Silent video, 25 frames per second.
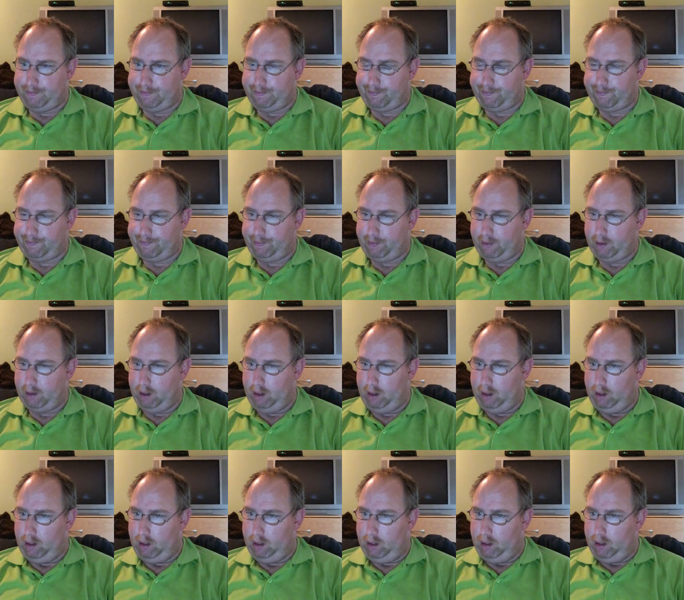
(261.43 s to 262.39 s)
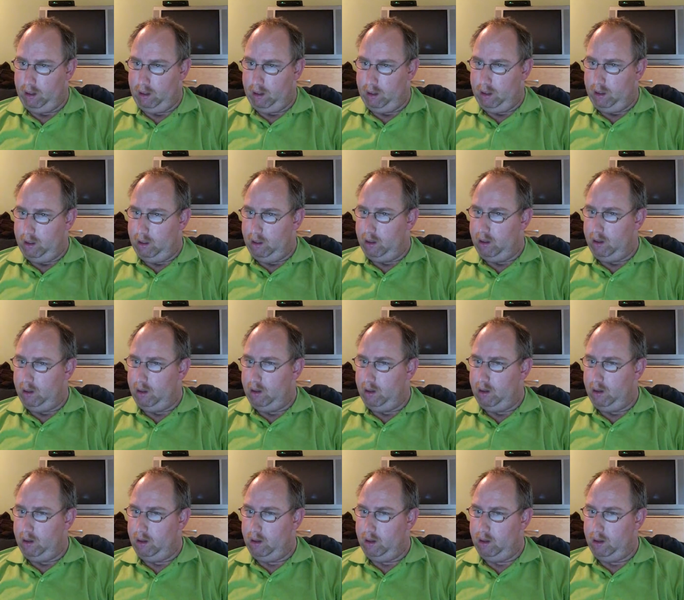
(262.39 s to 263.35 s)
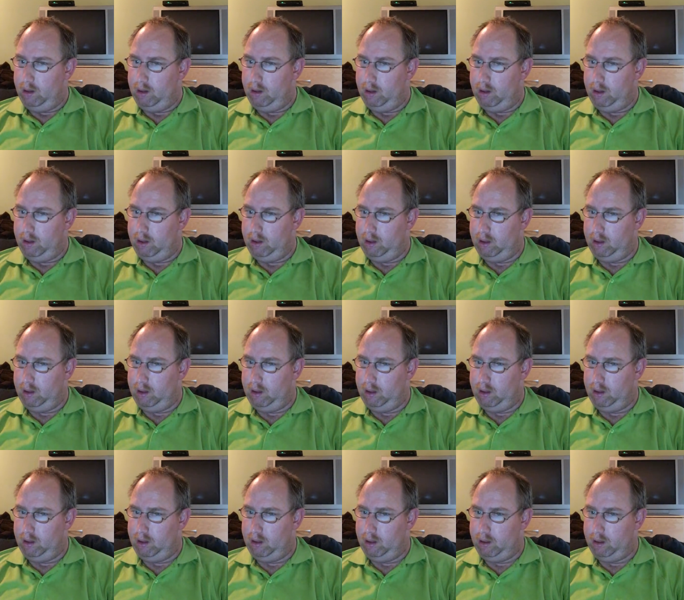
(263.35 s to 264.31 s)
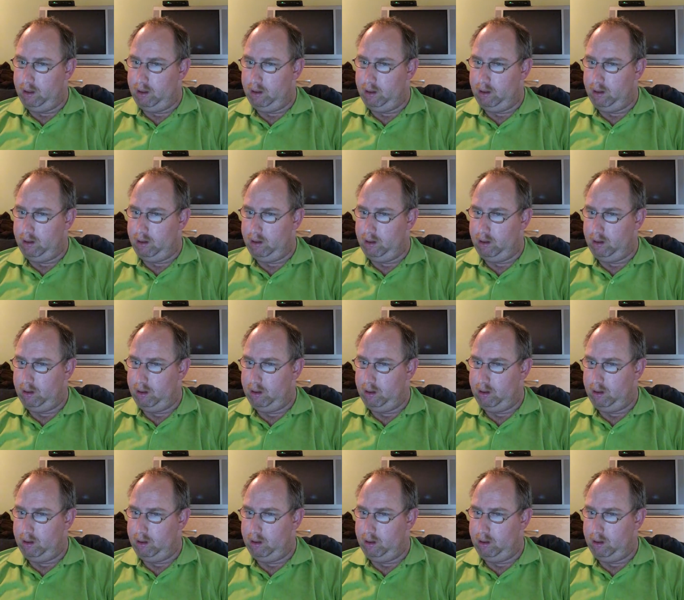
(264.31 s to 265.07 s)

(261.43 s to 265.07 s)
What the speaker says: (no one is talking)